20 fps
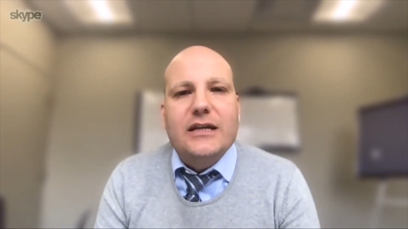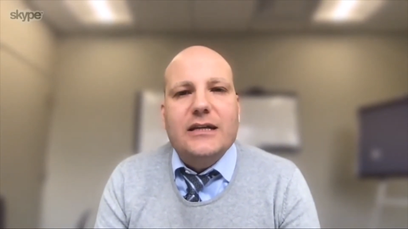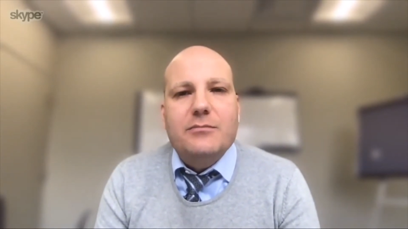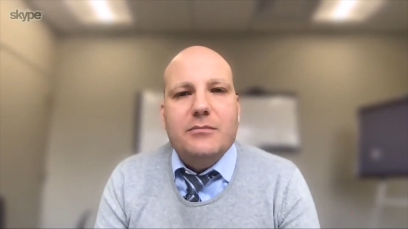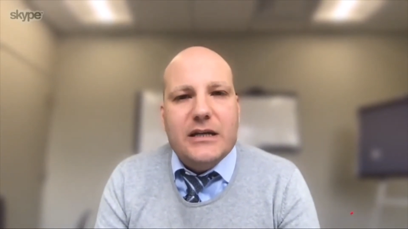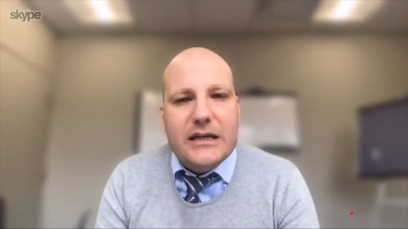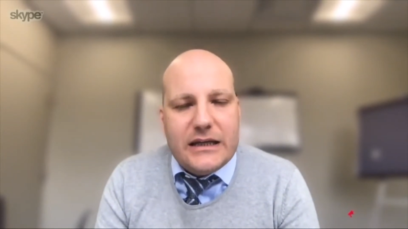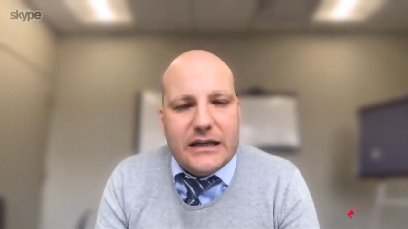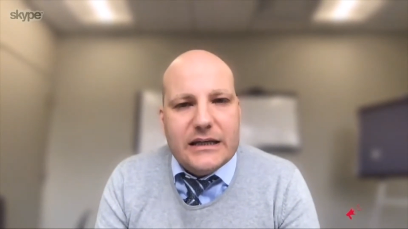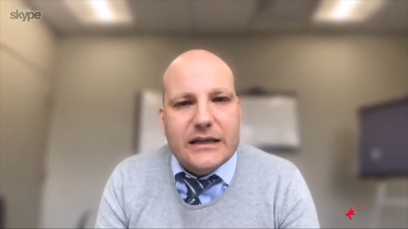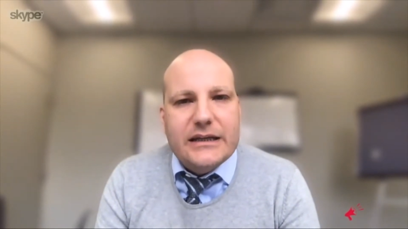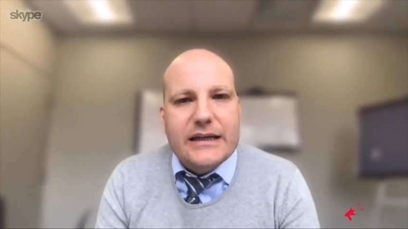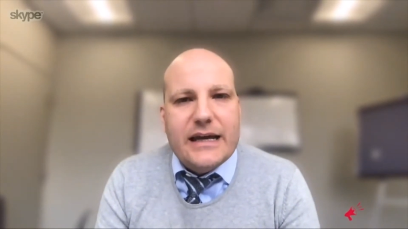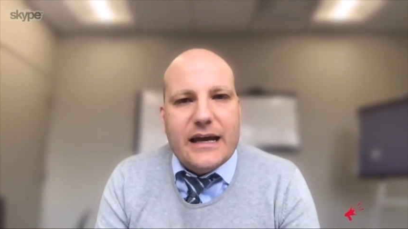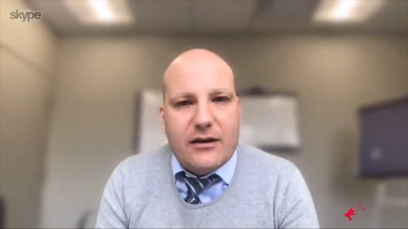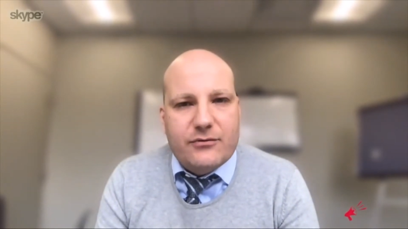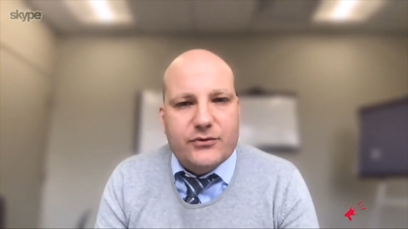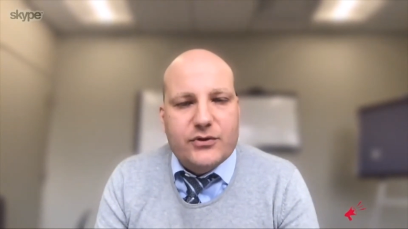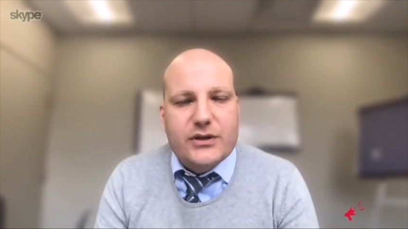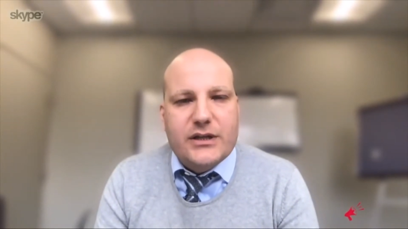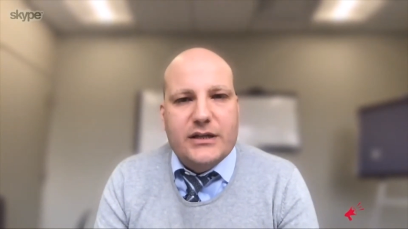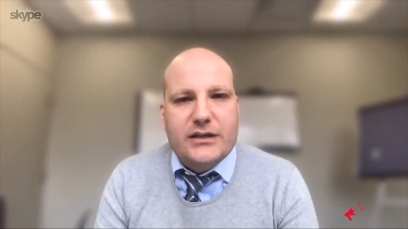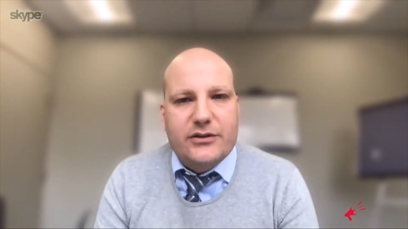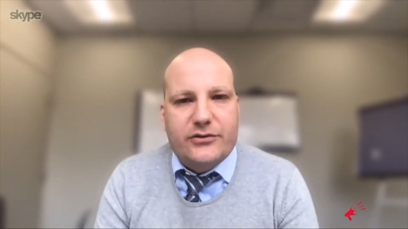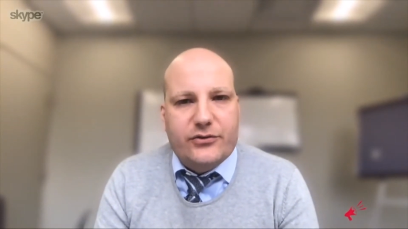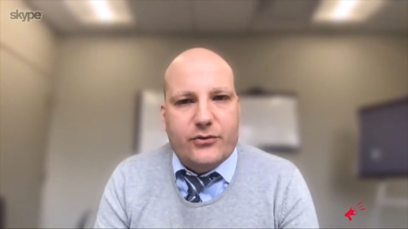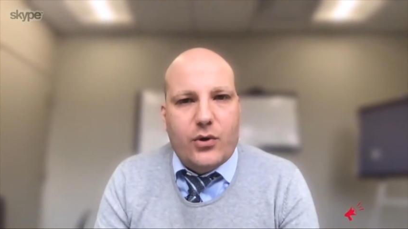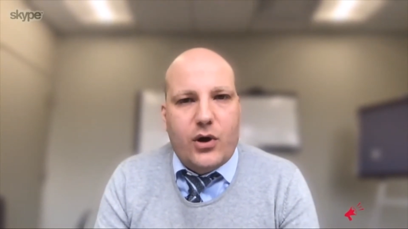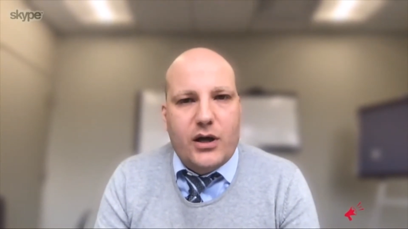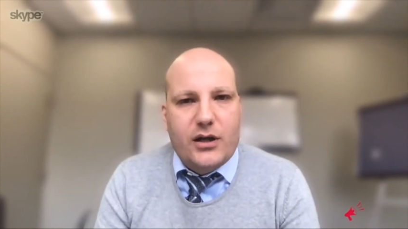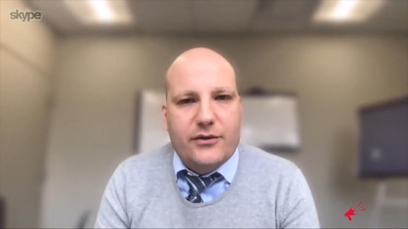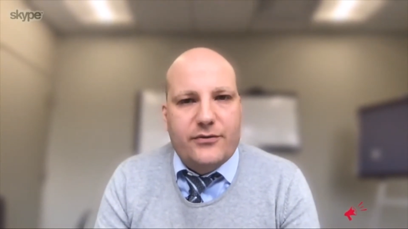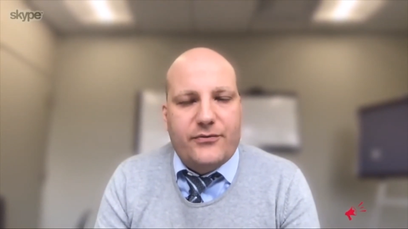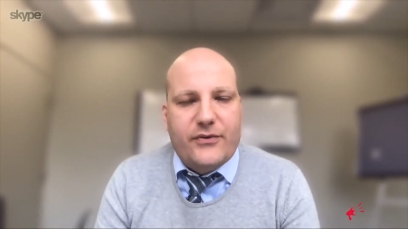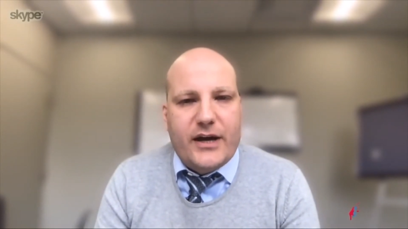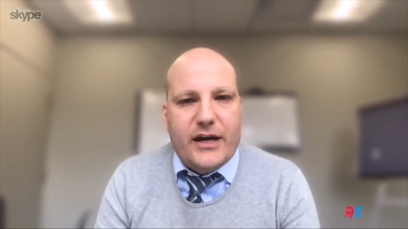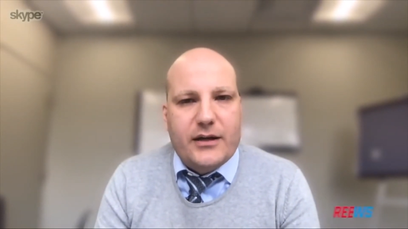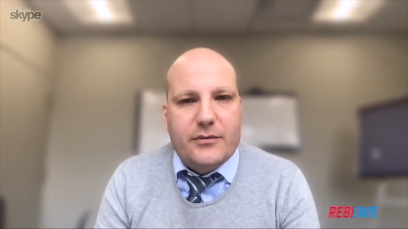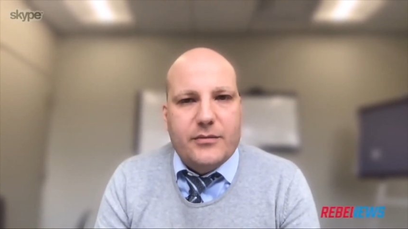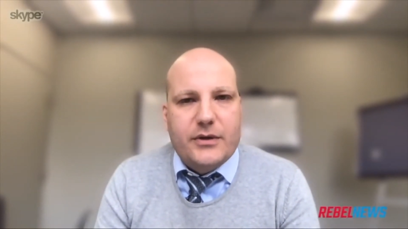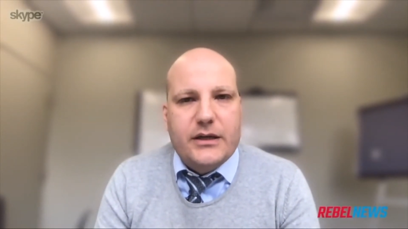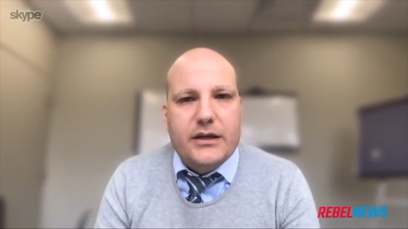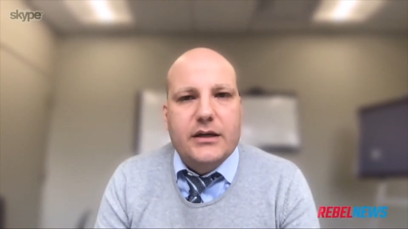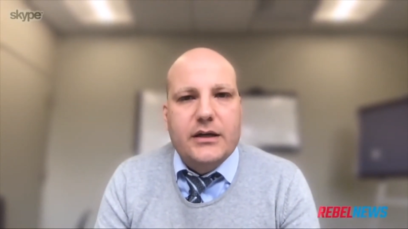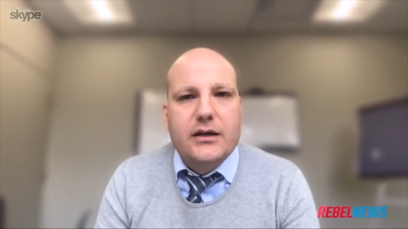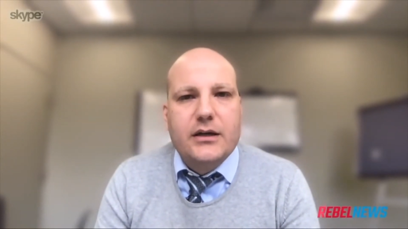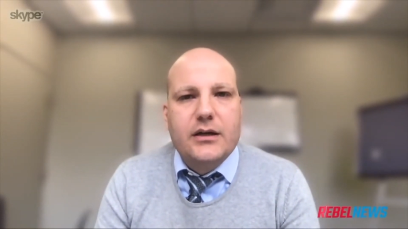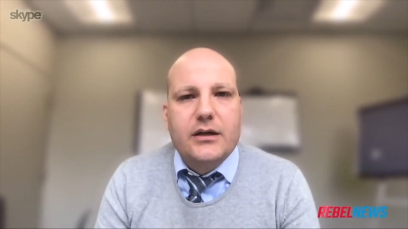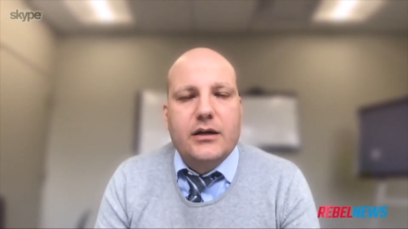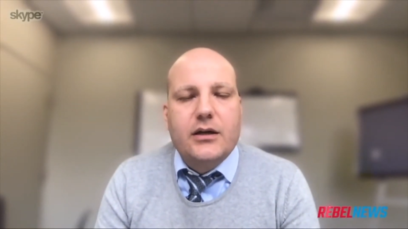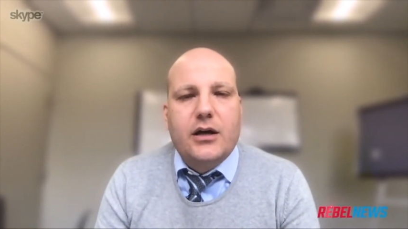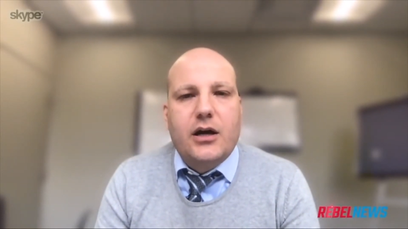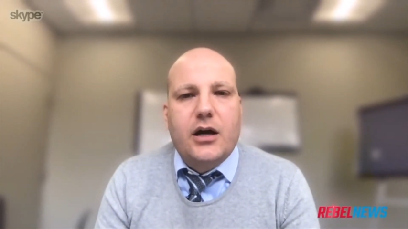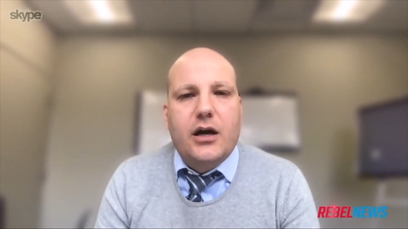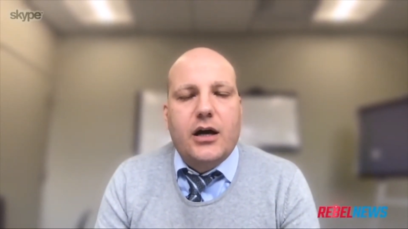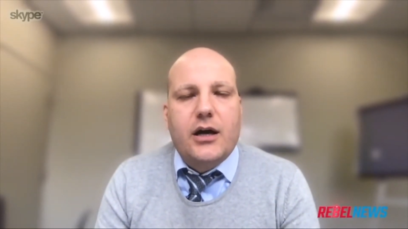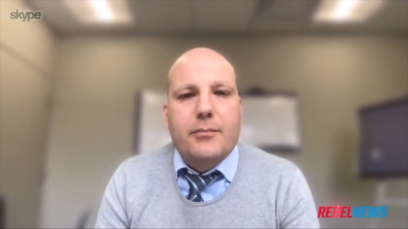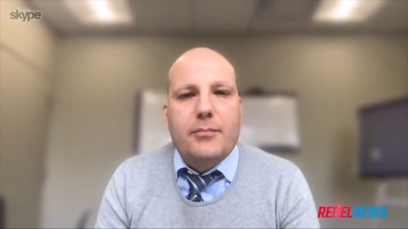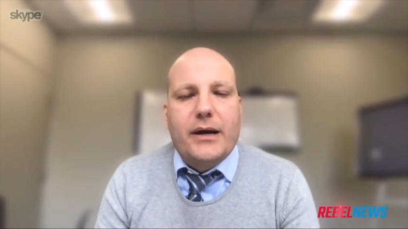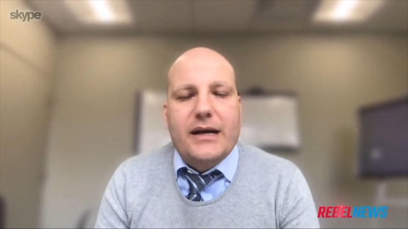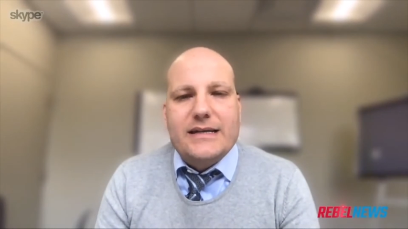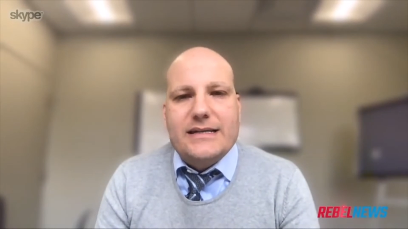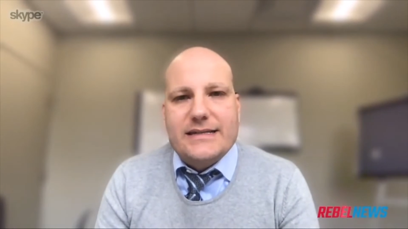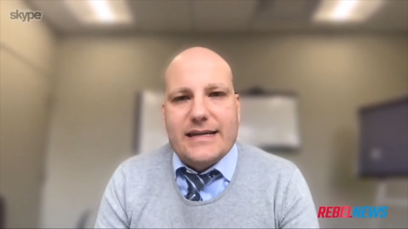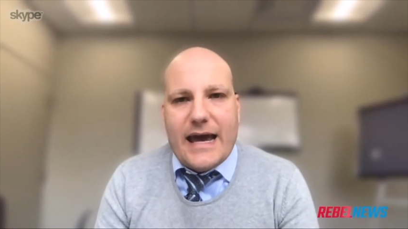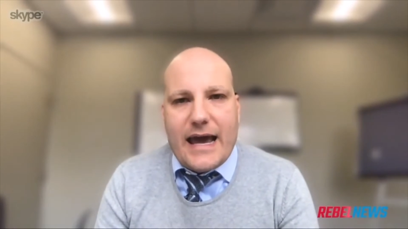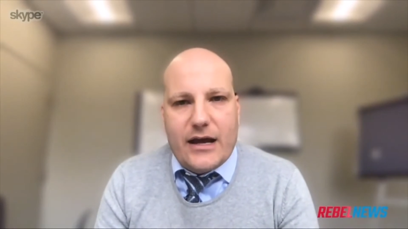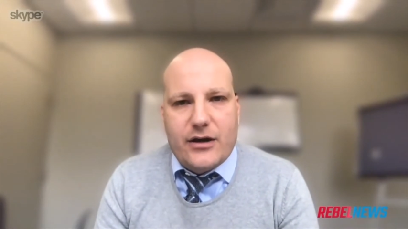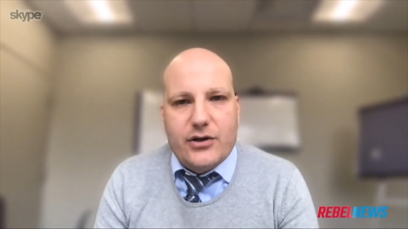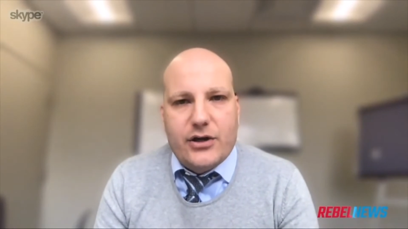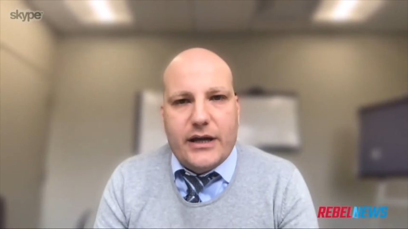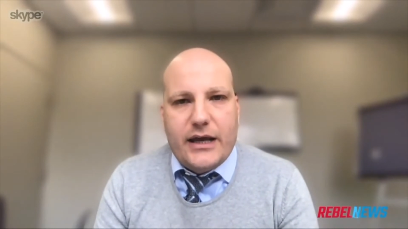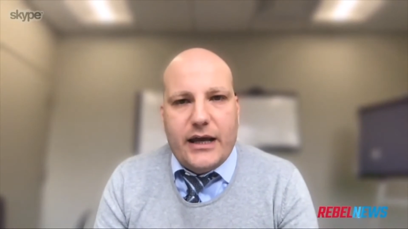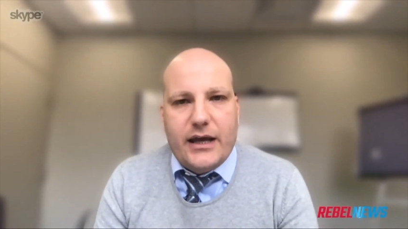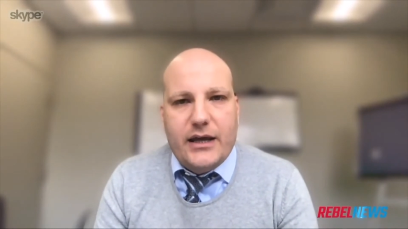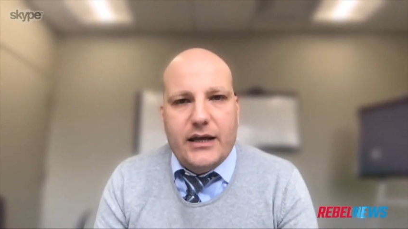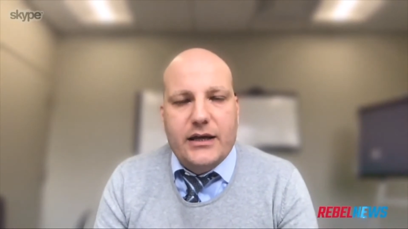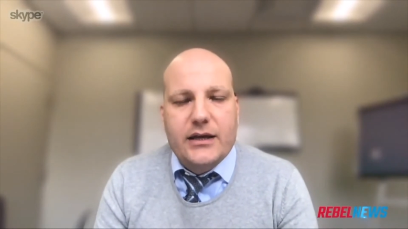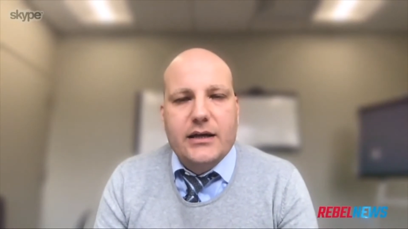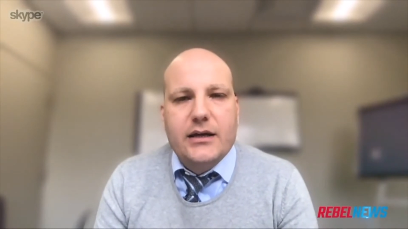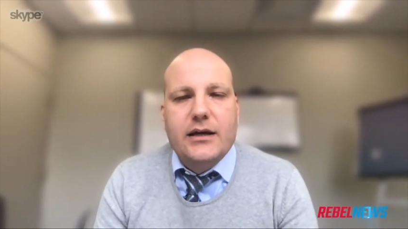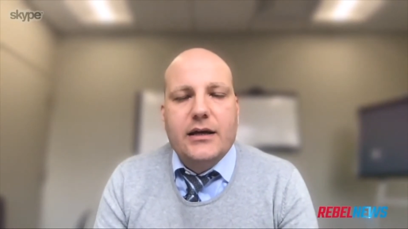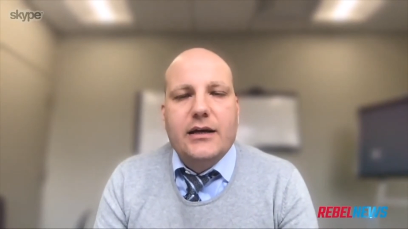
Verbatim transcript: immediately after they disqualified me by Saturday,